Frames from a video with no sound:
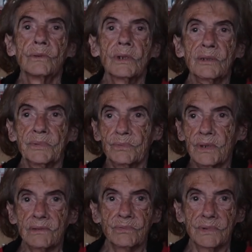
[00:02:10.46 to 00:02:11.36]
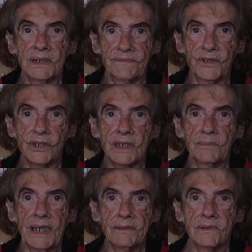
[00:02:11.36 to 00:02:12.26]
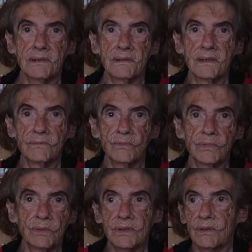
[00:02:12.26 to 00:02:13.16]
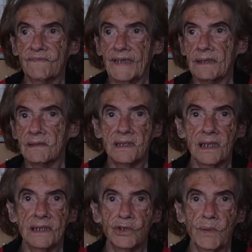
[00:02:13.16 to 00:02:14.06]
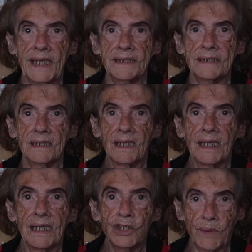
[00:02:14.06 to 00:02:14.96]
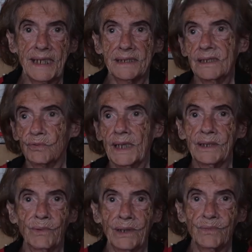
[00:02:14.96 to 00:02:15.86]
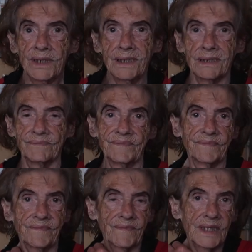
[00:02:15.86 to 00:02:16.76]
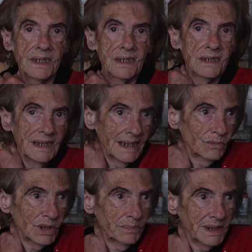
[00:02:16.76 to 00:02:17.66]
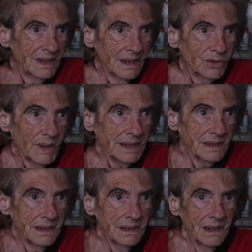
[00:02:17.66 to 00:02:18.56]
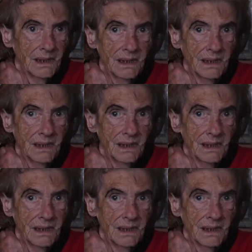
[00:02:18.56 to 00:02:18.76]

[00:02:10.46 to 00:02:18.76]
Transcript: Well, well, when it first came out in well, back starting twenty one. 20, wasn't it? Oh, it was. Yeah, what about you? Twenty.